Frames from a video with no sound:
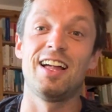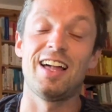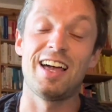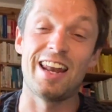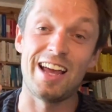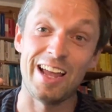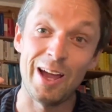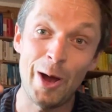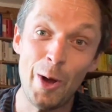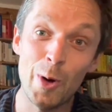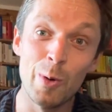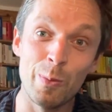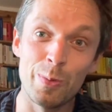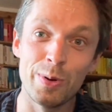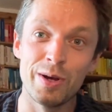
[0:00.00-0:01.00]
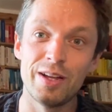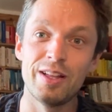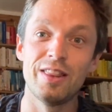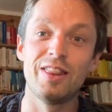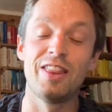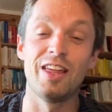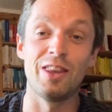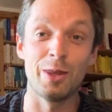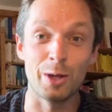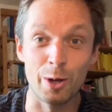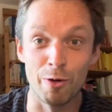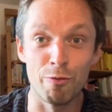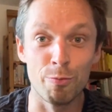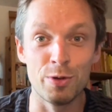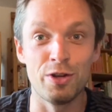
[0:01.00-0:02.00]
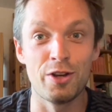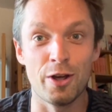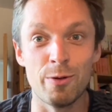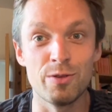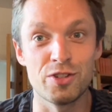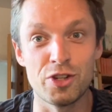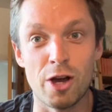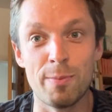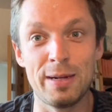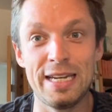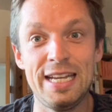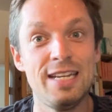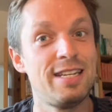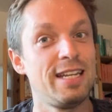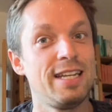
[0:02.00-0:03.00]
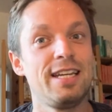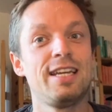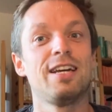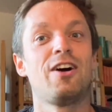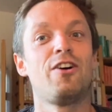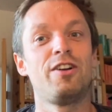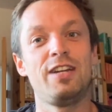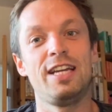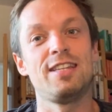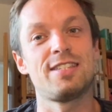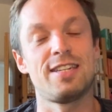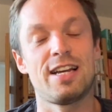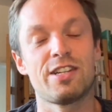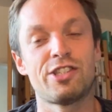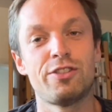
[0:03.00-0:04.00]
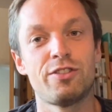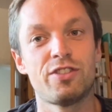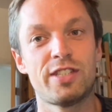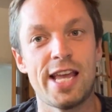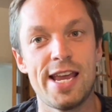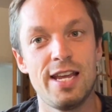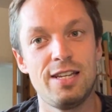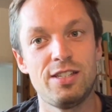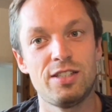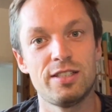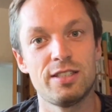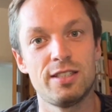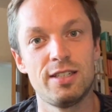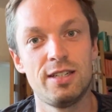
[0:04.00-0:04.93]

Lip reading: And I hope that the government don't stop leading on an international stage.